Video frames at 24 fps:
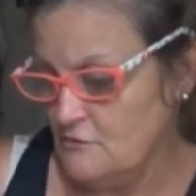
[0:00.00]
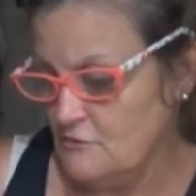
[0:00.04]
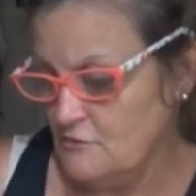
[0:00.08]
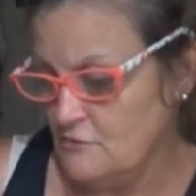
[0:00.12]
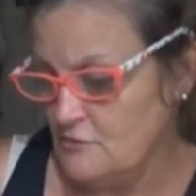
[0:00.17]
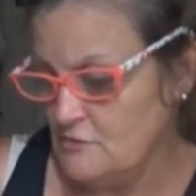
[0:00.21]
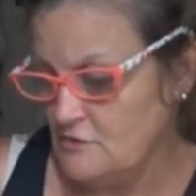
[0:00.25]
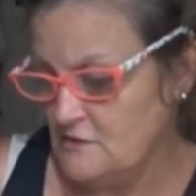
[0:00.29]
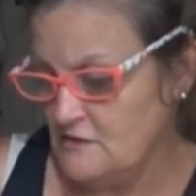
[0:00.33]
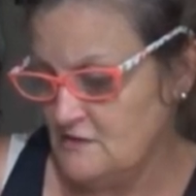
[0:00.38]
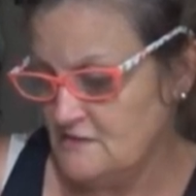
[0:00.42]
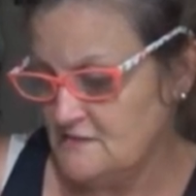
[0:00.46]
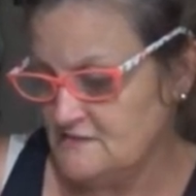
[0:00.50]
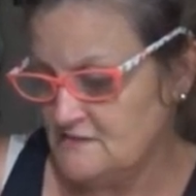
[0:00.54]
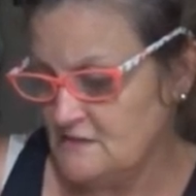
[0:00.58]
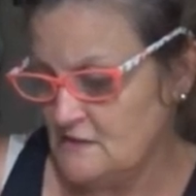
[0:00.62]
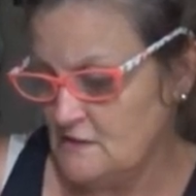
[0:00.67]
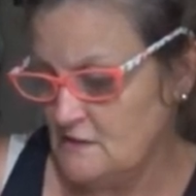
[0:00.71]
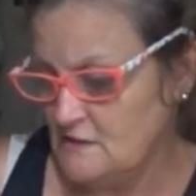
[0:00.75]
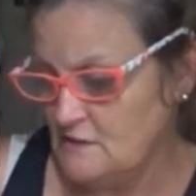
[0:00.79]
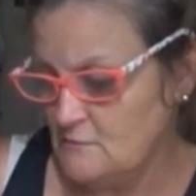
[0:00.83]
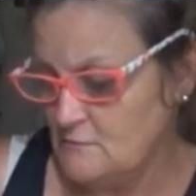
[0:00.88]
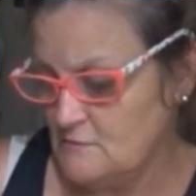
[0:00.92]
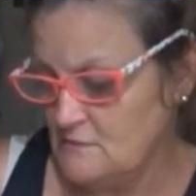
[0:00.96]
for these
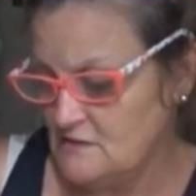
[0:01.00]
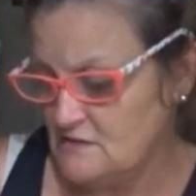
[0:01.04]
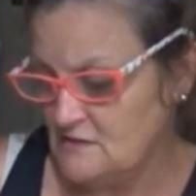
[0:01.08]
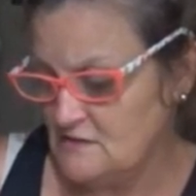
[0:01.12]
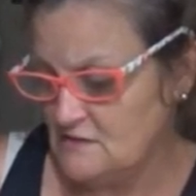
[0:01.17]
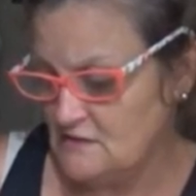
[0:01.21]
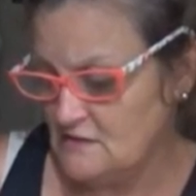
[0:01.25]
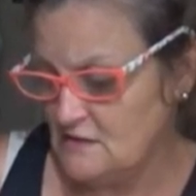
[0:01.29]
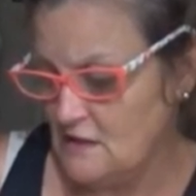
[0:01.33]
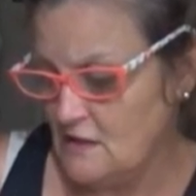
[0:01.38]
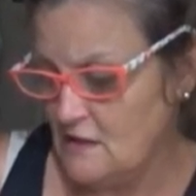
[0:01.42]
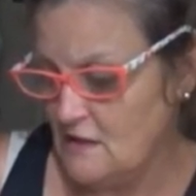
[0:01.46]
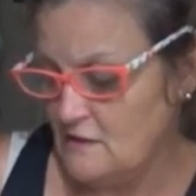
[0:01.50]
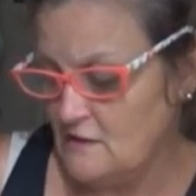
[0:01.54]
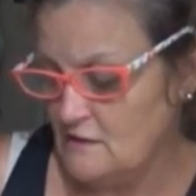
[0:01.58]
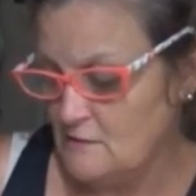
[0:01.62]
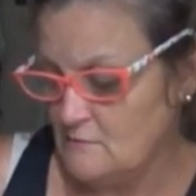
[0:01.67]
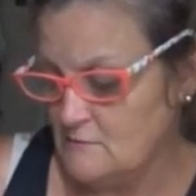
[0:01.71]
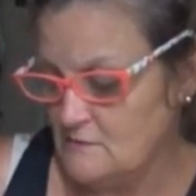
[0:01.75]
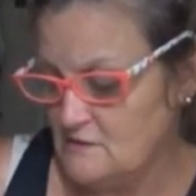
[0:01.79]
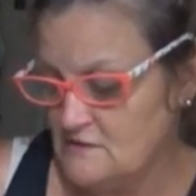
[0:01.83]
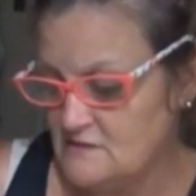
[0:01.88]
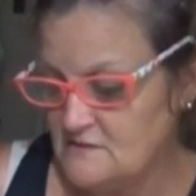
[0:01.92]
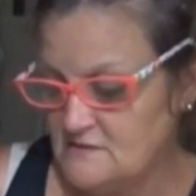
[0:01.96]
item
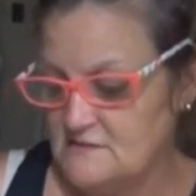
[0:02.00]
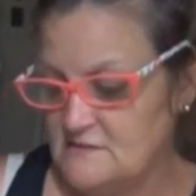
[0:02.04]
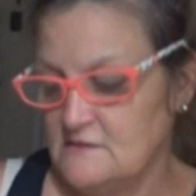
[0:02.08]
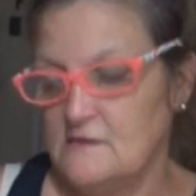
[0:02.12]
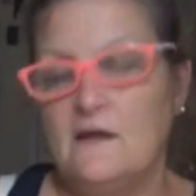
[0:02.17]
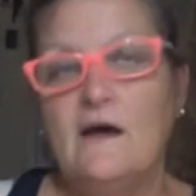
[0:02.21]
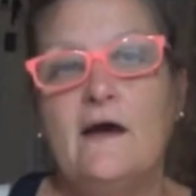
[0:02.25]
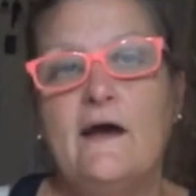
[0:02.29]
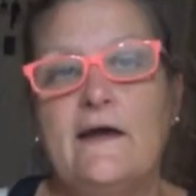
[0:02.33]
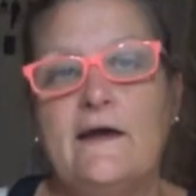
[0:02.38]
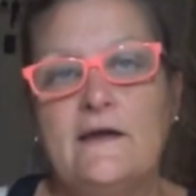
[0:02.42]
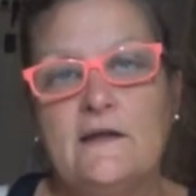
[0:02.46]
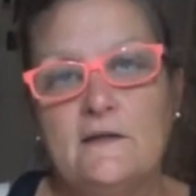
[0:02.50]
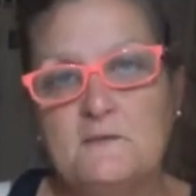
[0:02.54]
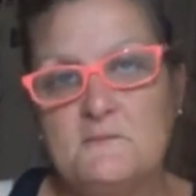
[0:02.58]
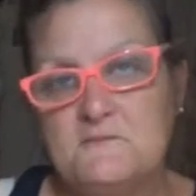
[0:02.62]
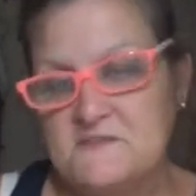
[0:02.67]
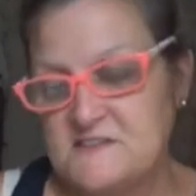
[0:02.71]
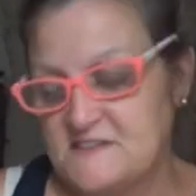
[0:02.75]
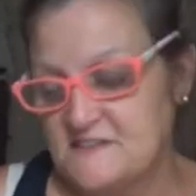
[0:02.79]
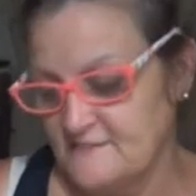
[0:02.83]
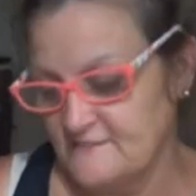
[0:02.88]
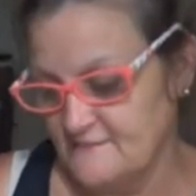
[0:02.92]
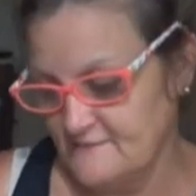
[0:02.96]
items,
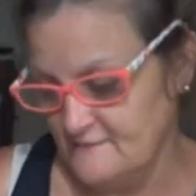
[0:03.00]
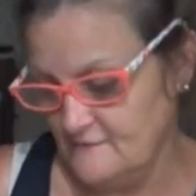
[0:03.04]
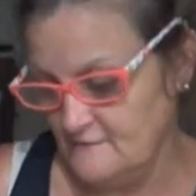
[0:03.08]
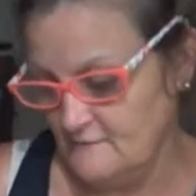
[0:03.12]
items.